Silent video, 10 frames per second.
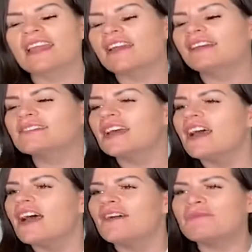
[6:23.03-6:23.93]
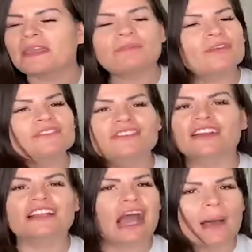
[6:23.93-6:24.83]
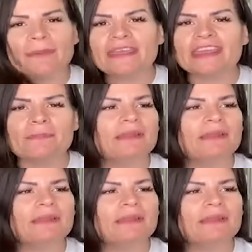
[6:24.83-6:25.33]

And people started copying it,